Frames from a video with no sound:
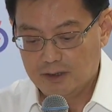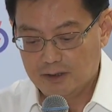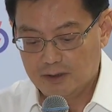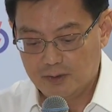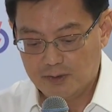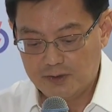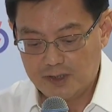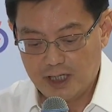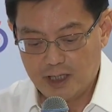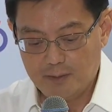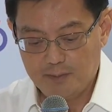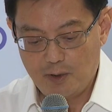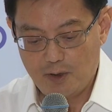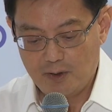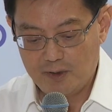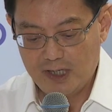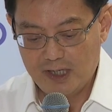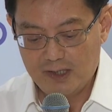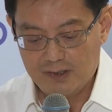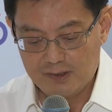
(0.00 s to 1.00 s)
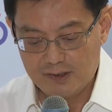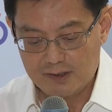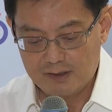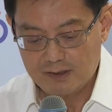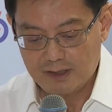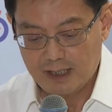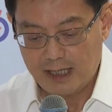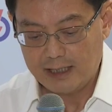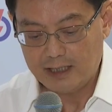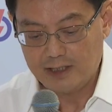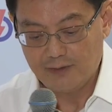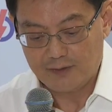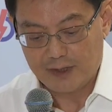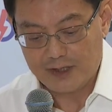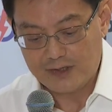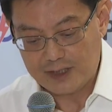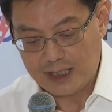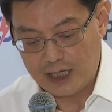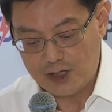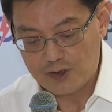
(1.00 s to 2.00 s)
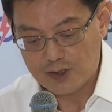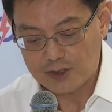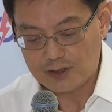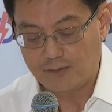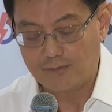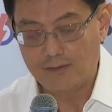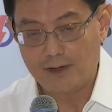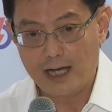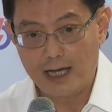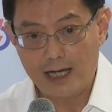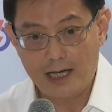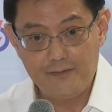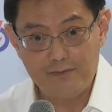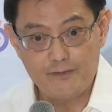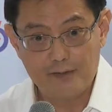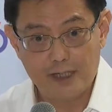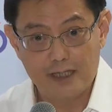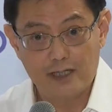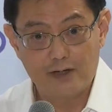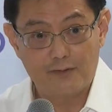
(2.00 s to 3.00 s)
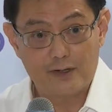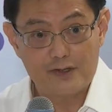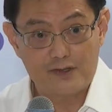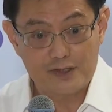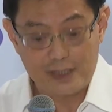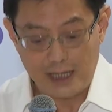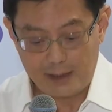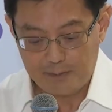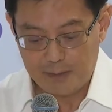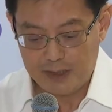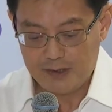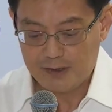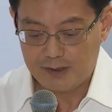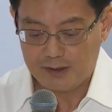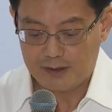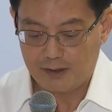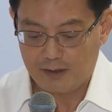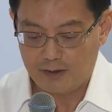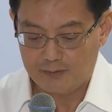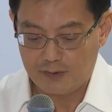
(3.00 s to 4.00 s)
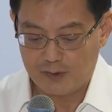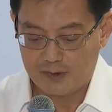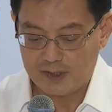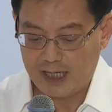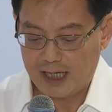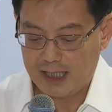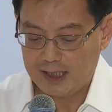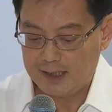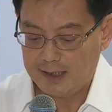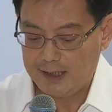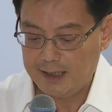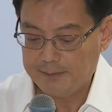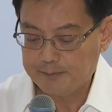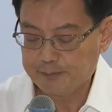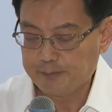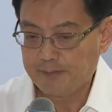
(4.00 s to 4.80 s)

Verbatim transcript: to Singaporeans at different stages of life, in different segments of society,